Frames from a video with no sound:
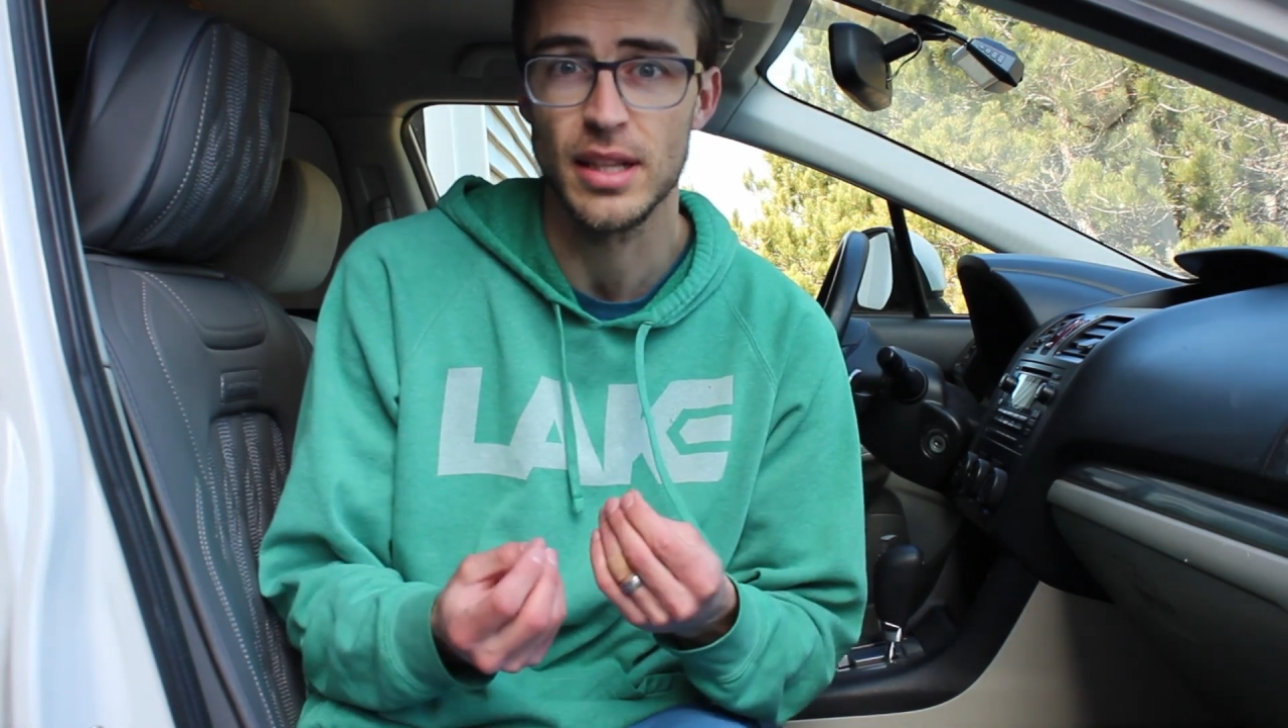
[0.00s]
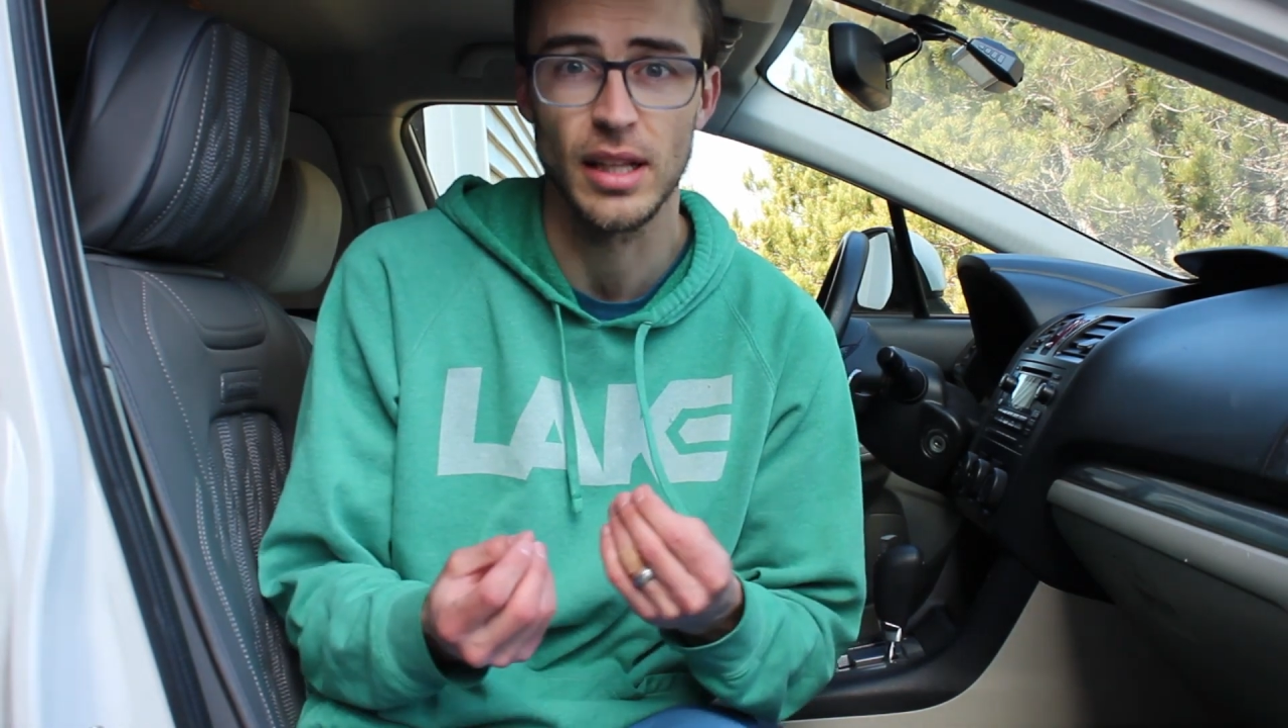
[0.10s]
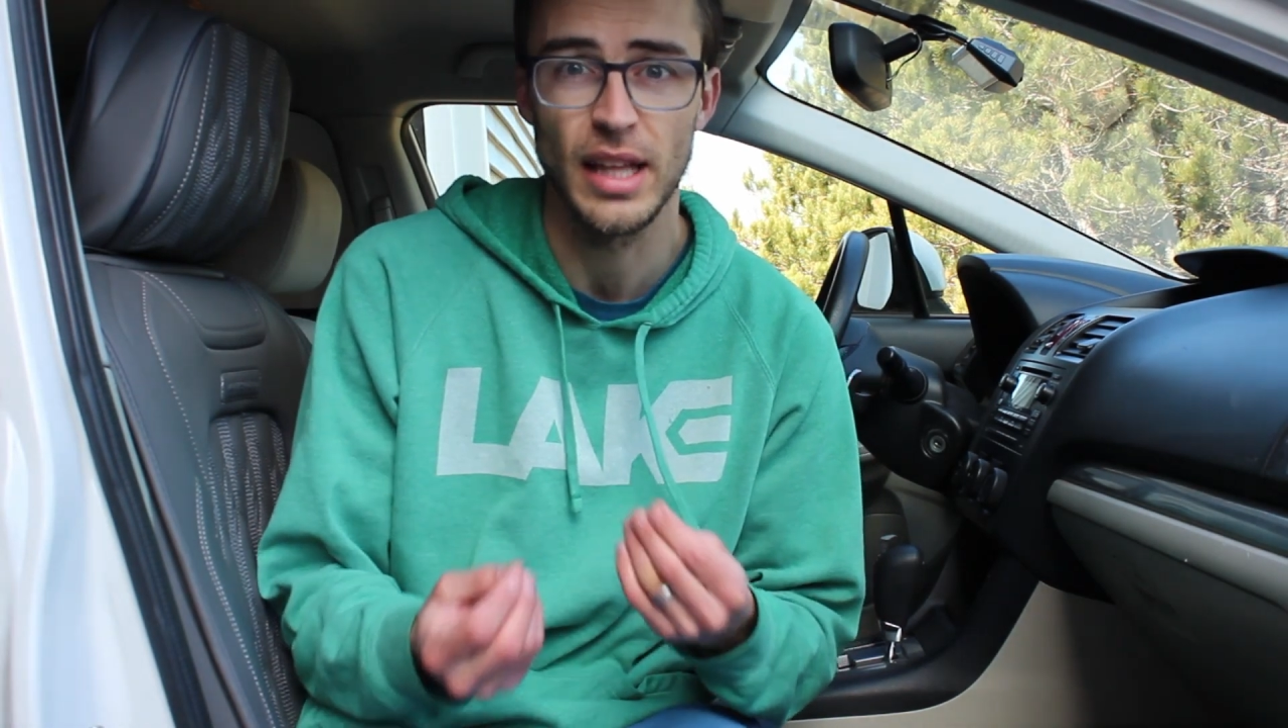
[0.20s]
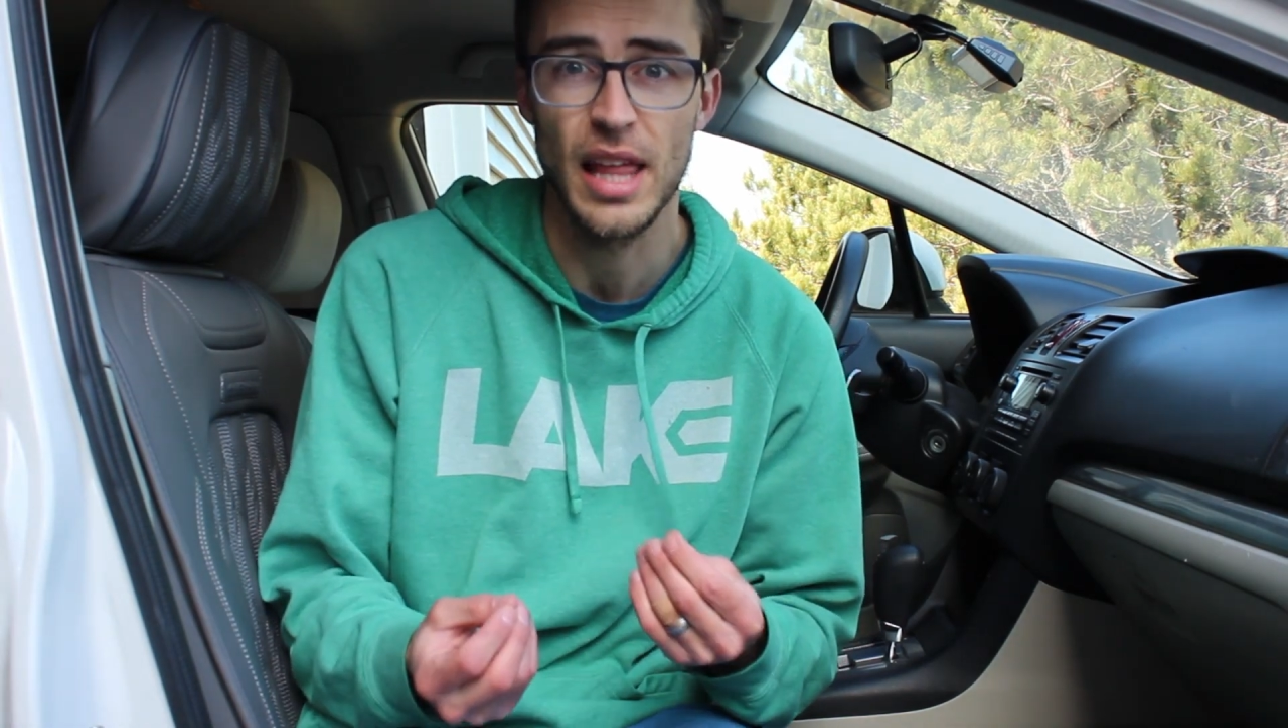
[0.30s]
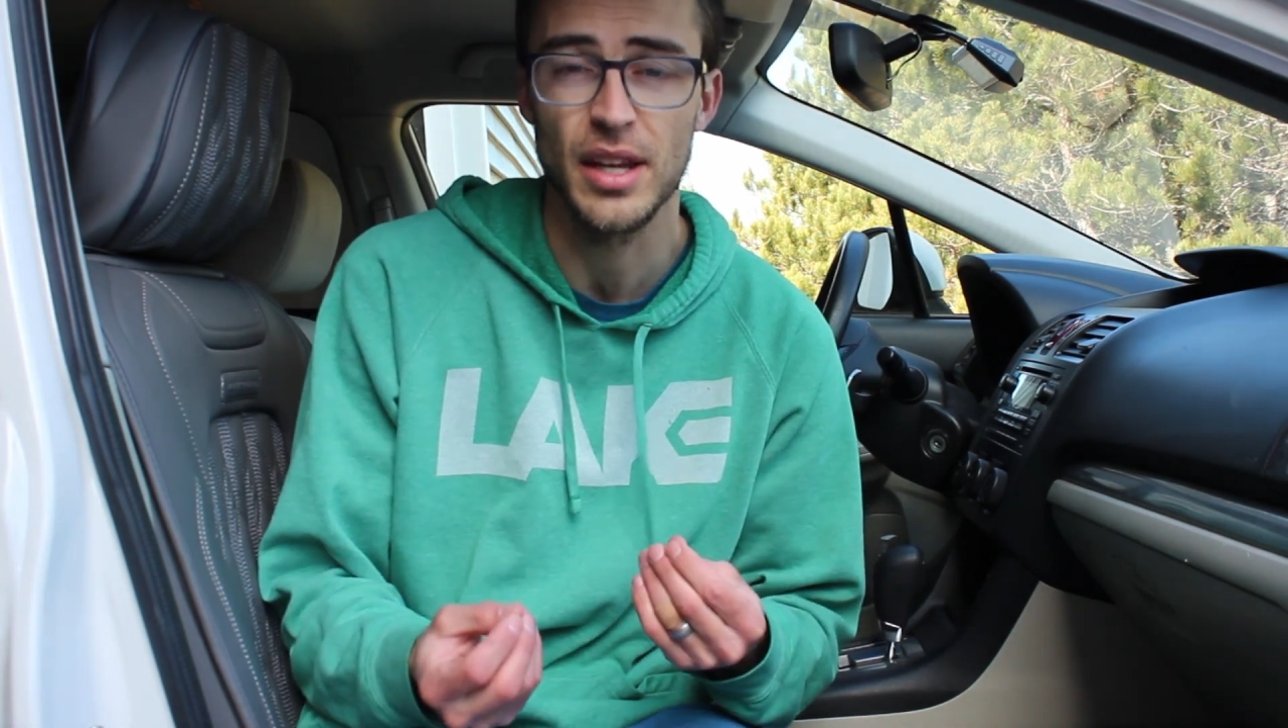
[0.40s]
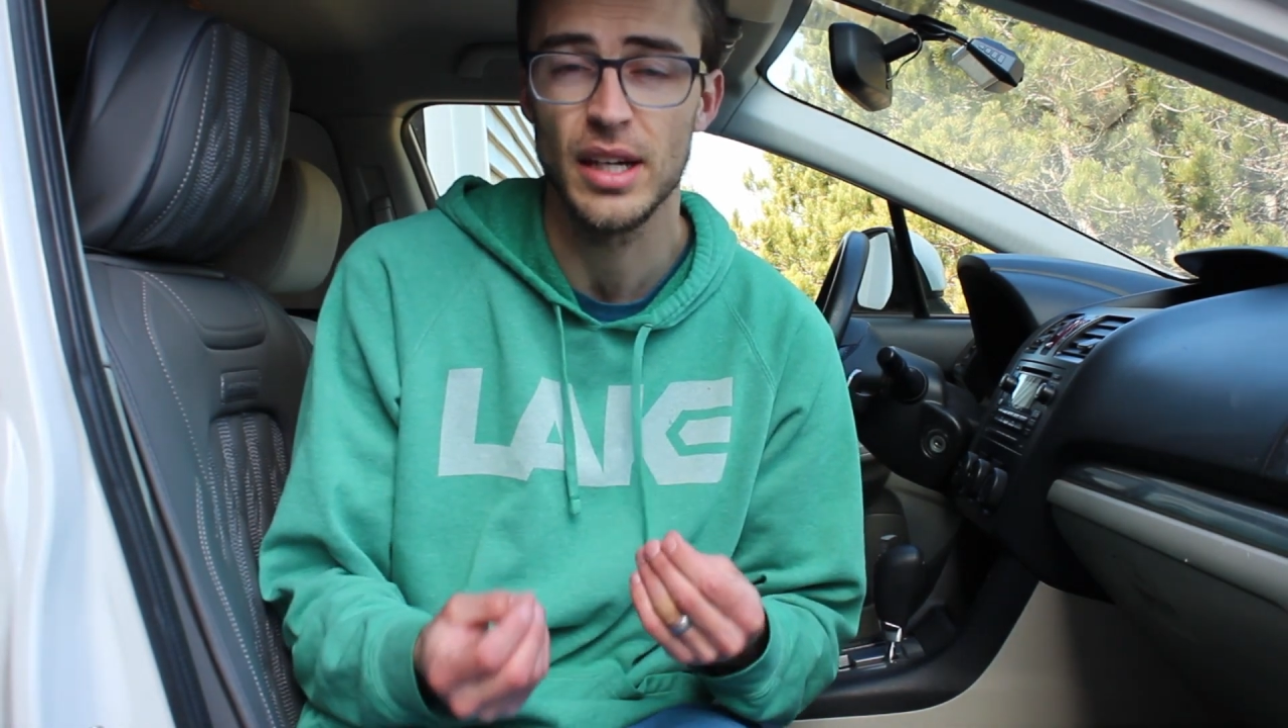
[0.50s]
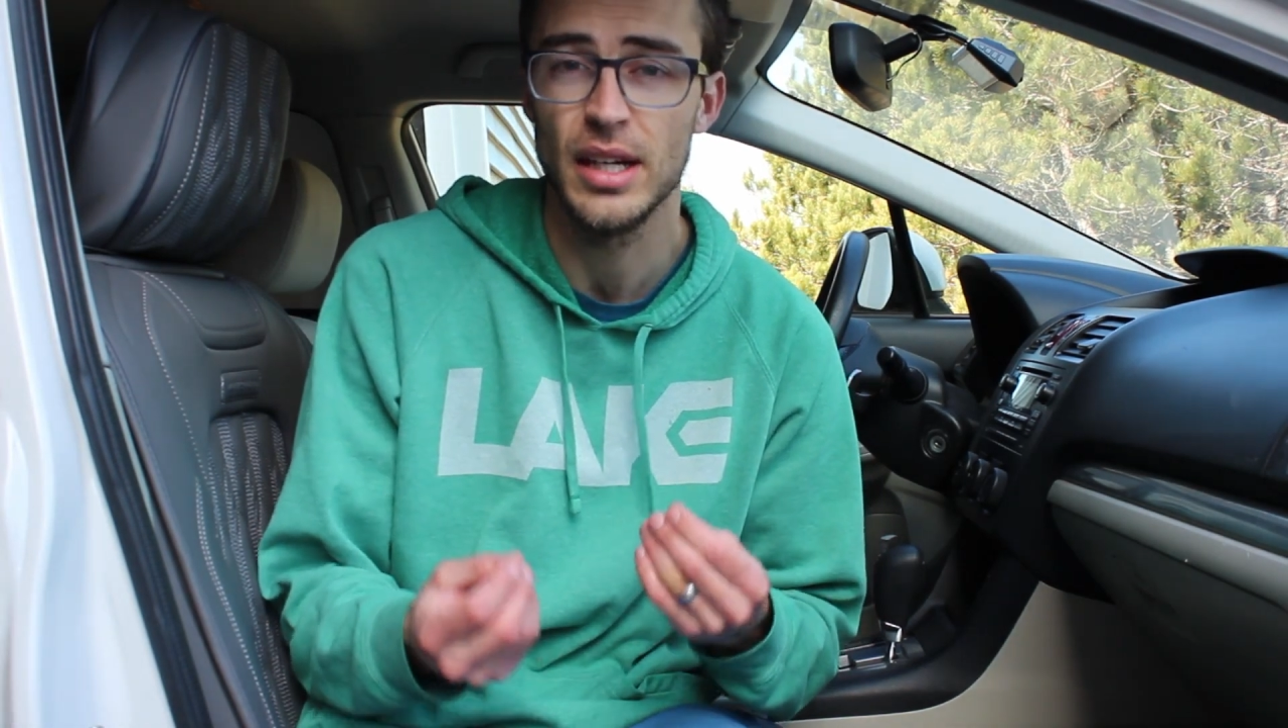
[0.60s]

of the leather,